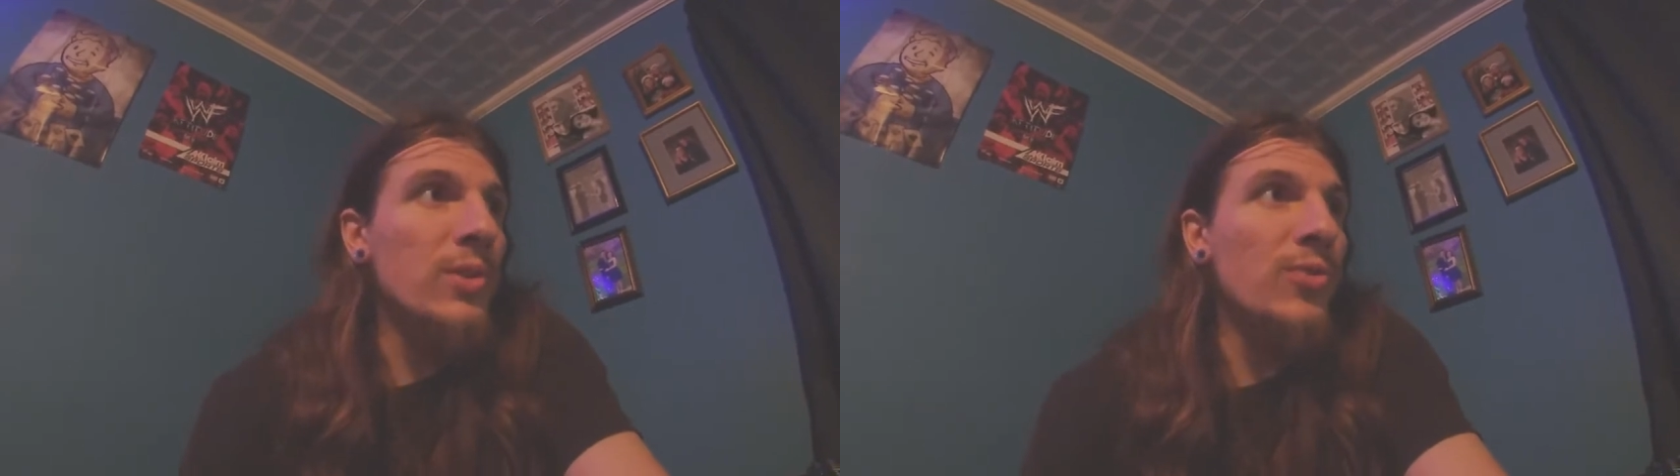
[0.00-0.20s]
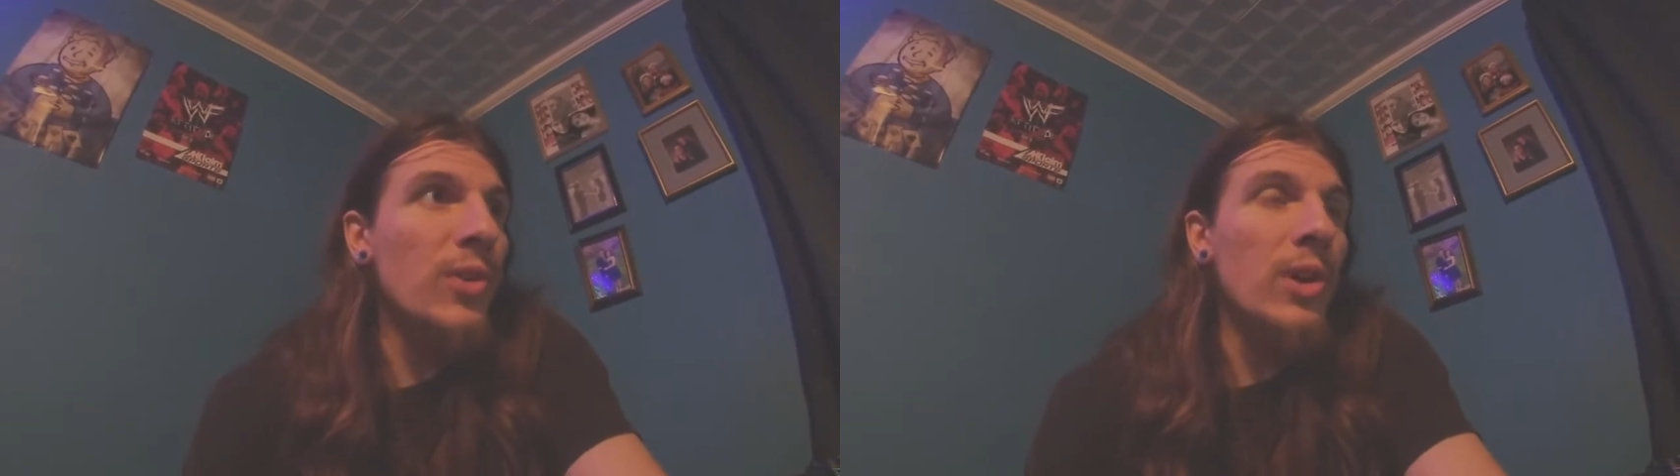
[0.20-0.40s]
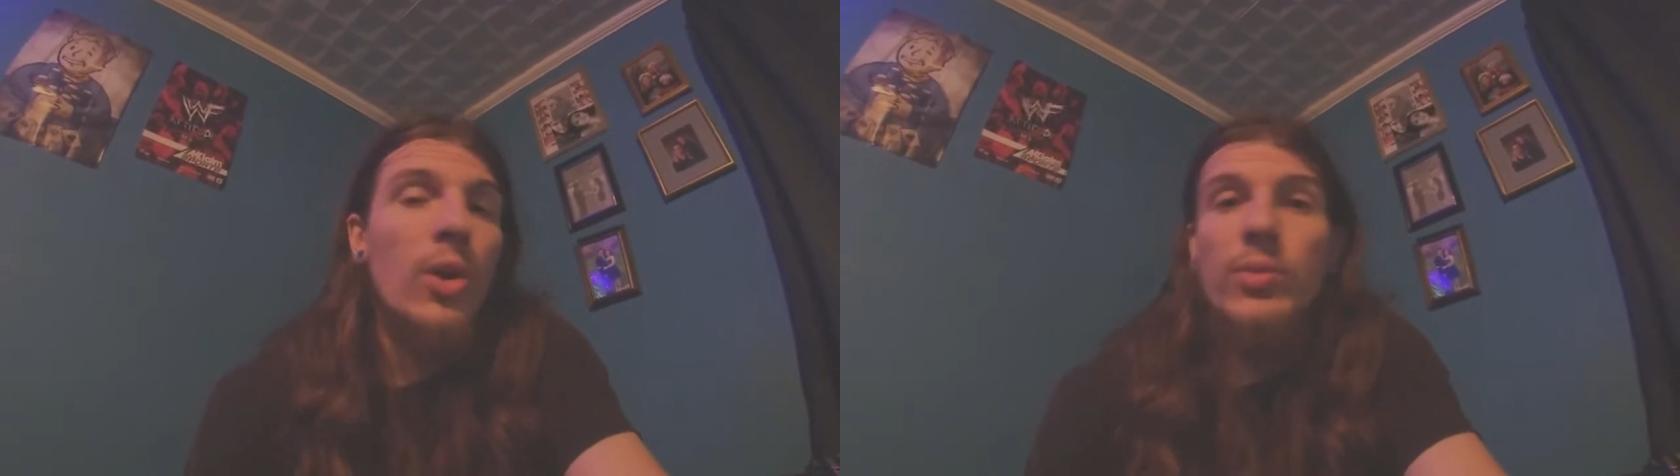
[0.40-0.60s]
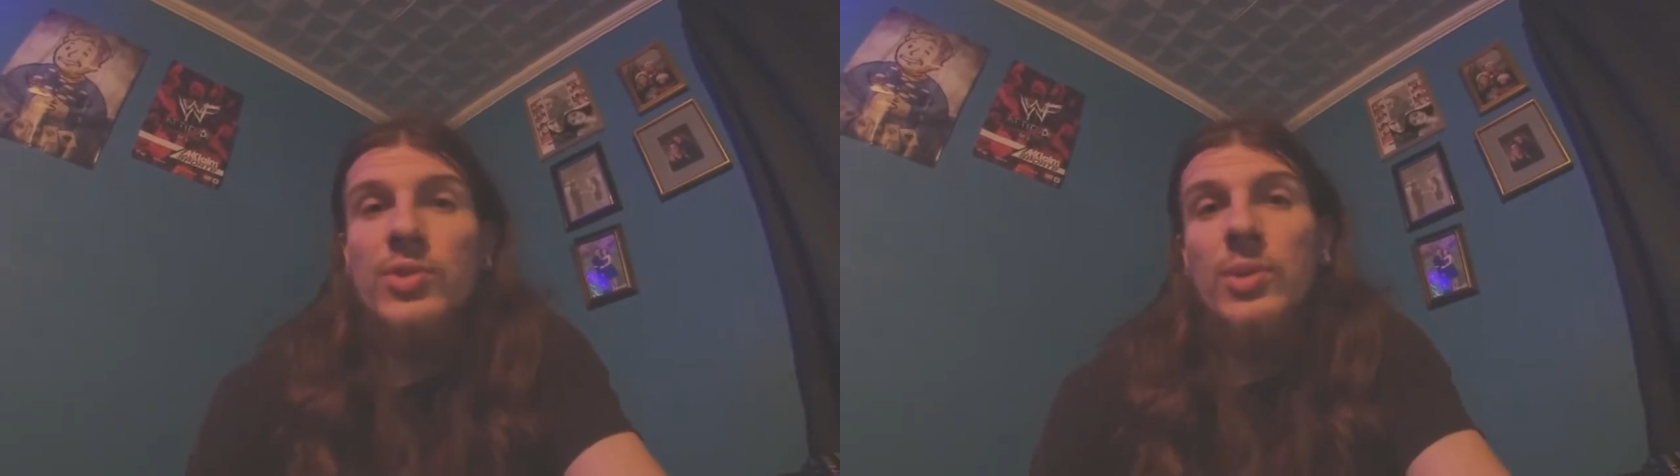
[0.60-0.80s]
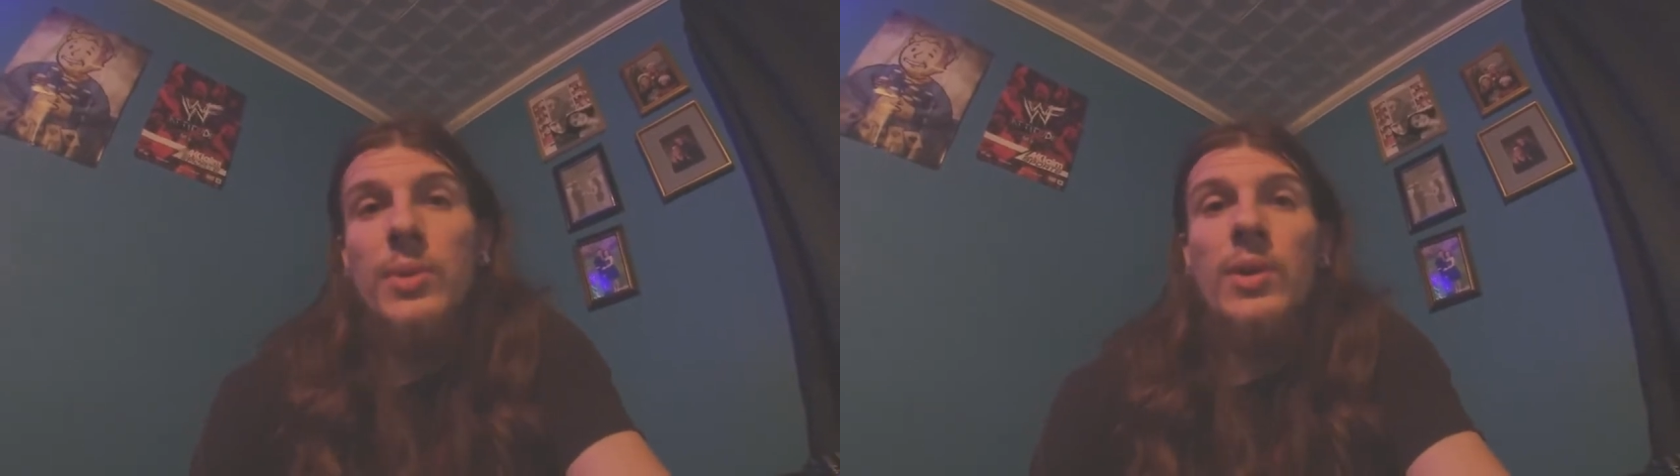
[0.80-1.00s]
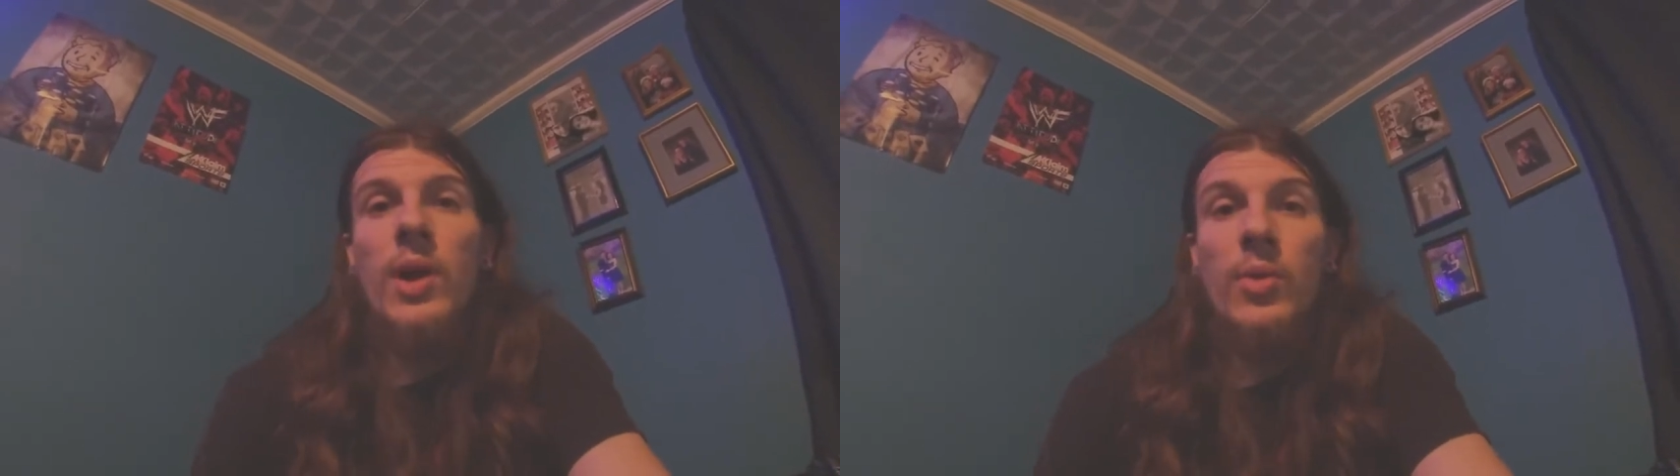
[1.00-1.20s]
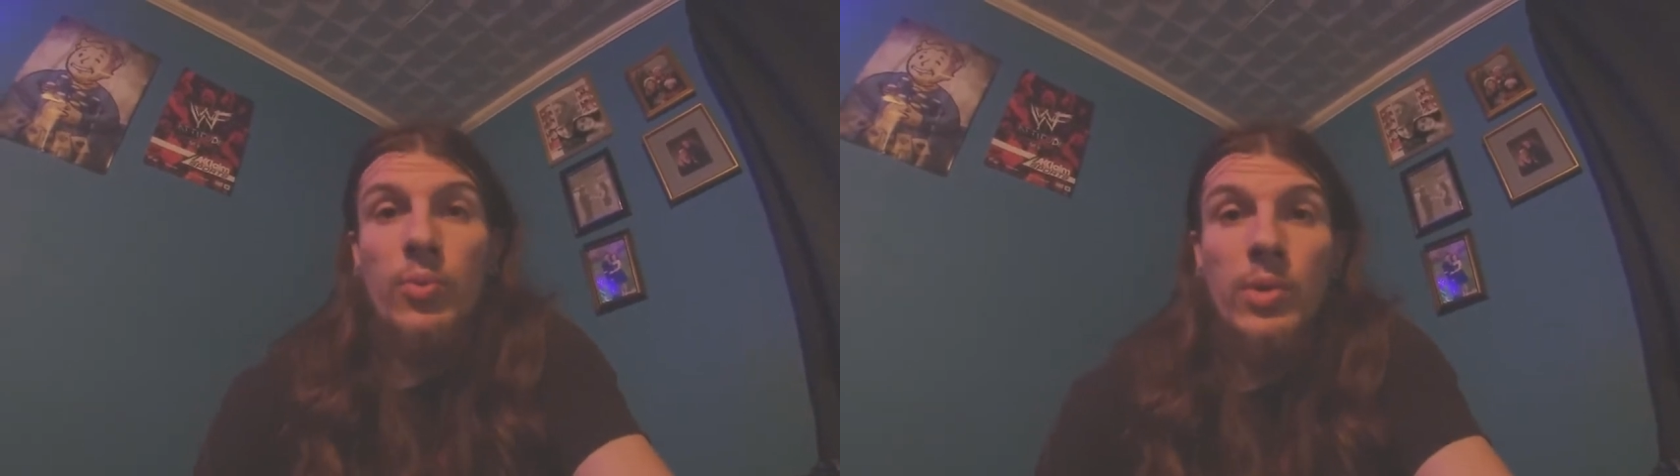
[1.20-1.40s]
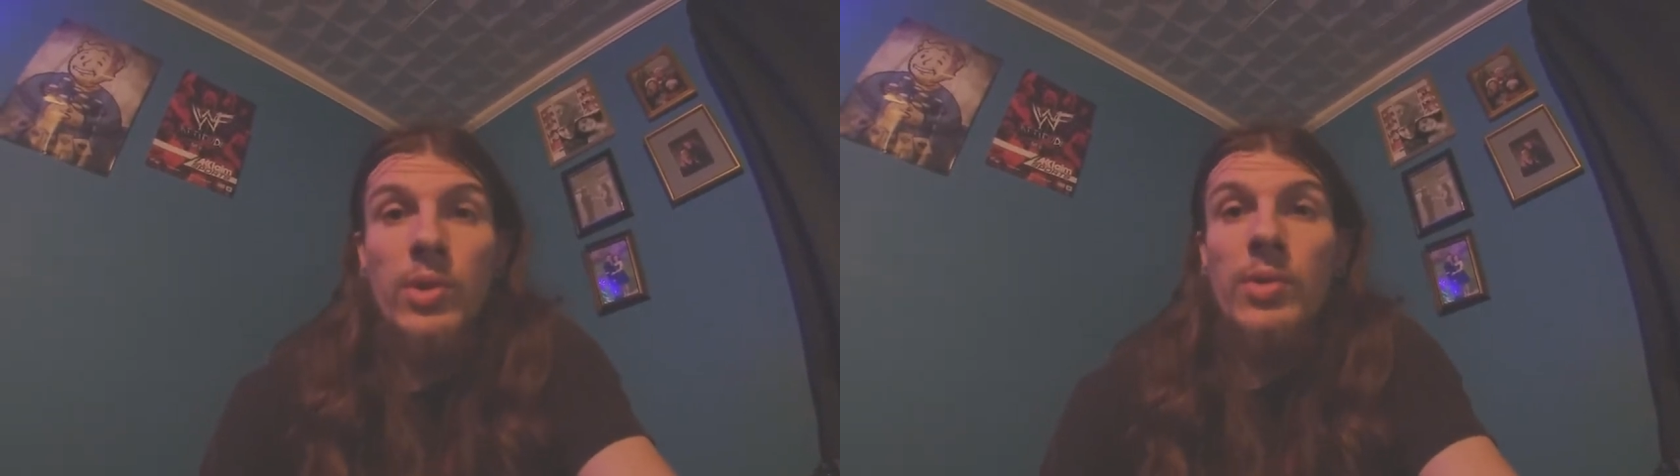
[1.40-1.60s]
this video was going to be a
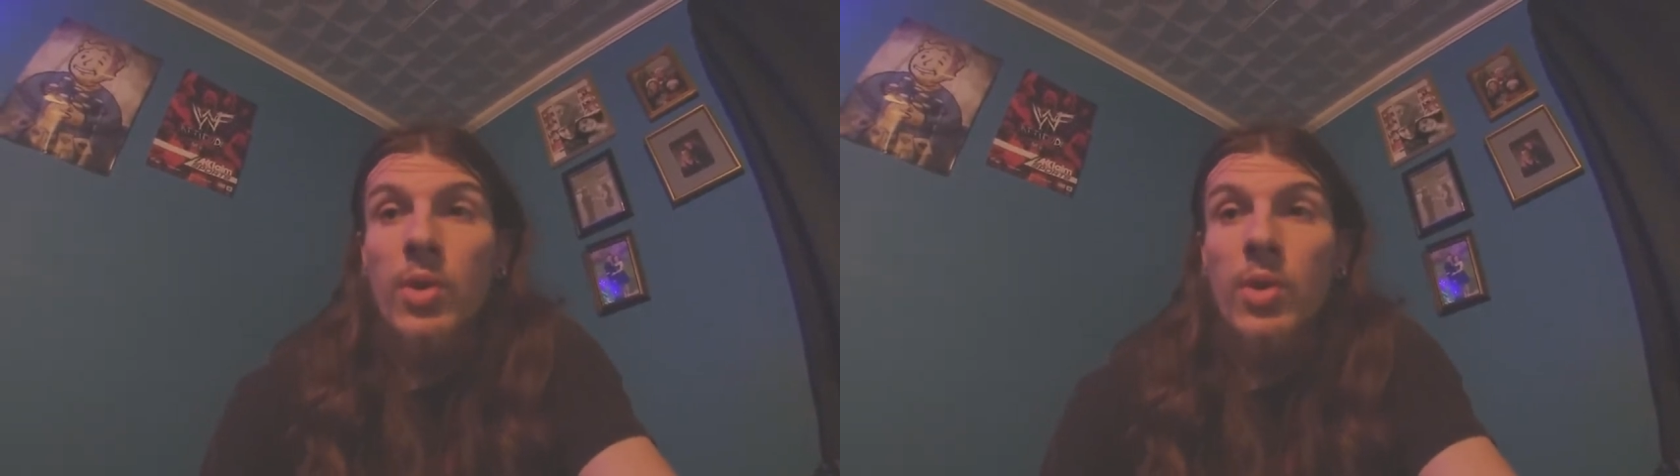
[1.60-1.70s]
really